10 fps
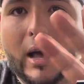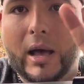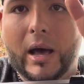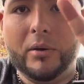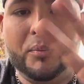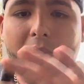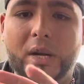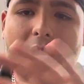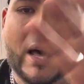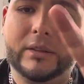I don't put
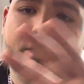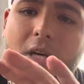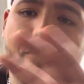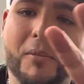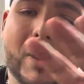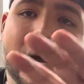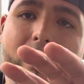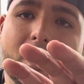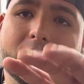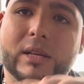a lot of stuff on my
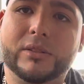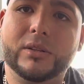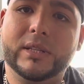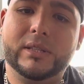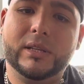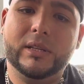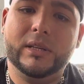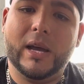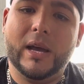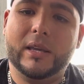guns. As you can
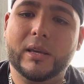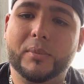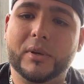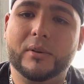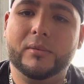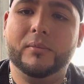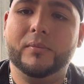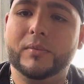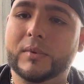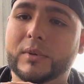see, I keep in
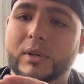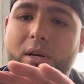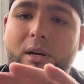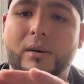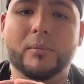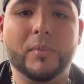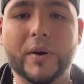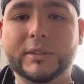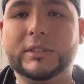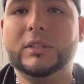
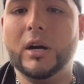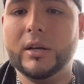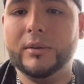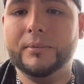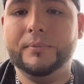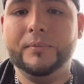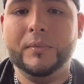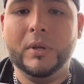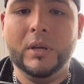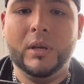very stuck.
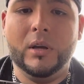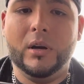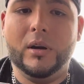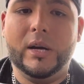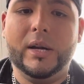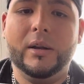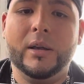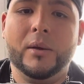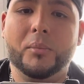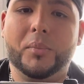All right.
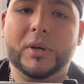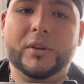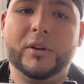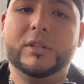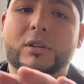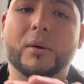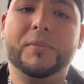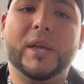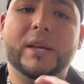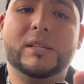But there is
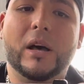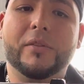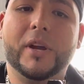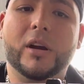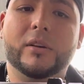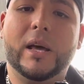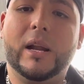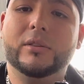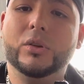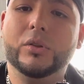some things out there that
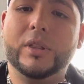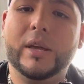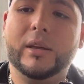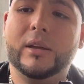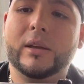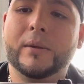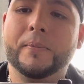I do think